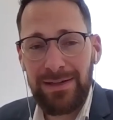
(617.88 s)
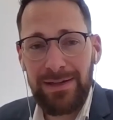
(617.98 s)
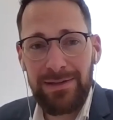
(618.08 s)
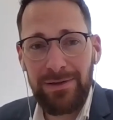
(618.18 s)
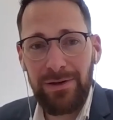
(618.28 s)

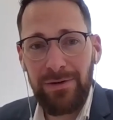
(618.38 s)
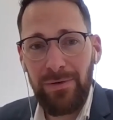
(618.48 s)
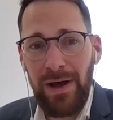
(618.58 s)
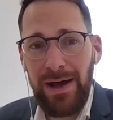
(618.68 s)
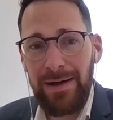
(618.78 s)
you know,
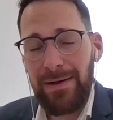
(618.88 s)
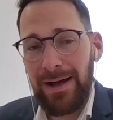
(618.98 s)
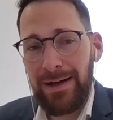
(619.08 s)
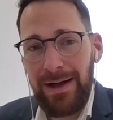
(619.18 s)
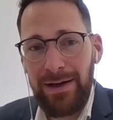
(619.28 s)

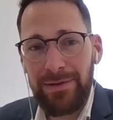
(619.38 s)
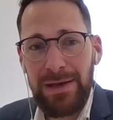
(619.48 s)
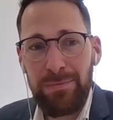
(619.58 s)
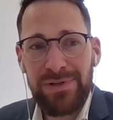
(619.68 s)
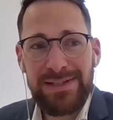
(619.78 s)
how they
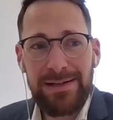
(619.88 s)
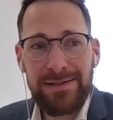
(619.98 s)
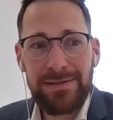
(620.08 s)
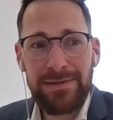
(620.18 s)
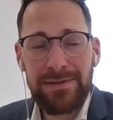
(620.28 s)

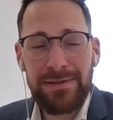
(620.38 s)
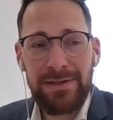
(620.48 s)
presented,